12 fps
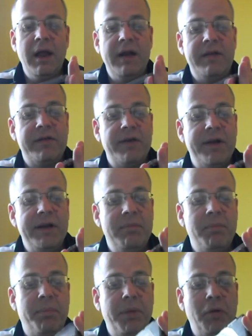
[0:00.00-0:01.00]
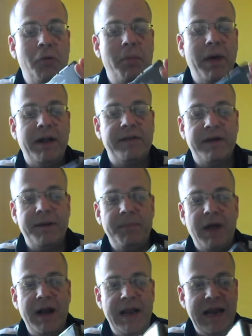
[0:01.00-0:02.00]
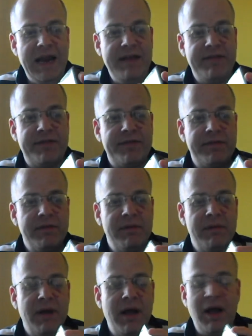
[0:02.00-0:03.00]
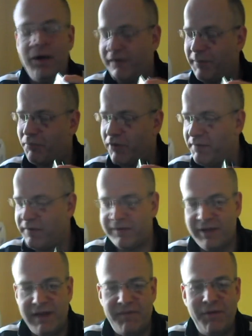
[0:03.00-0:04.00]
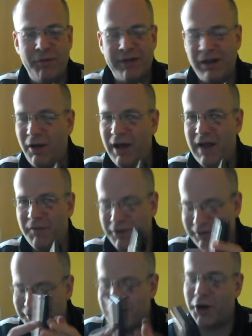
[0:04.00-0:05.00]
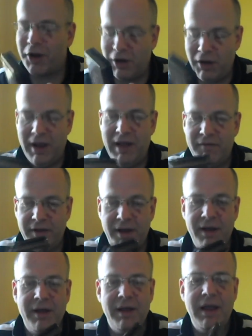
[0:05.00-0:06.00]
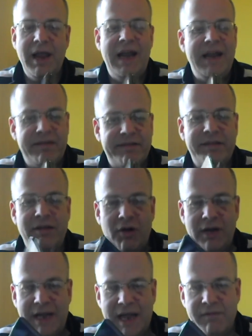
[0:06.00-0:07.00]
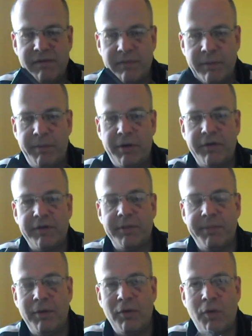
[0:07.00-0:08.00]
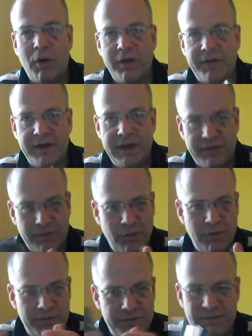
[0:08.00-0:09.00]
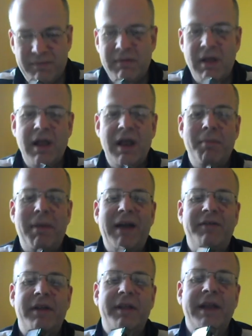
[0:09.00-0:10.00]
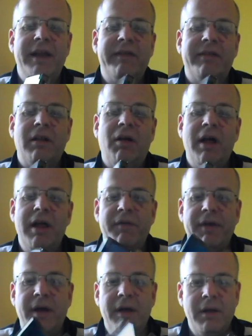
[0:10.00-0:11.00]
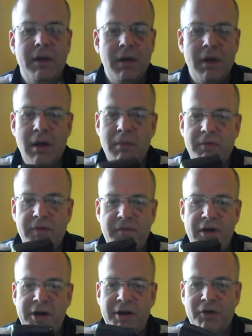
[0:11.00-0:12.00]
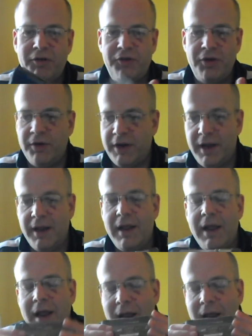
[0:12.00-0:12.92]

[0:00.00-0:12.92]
It's certainly built better, and it is, I said previously, it feels a lot heavier. It's not a lot heavier. It is slightly heavier, but because of the build quality, it sort of, it makes you think it's a lot heavier. It's a very nice unit.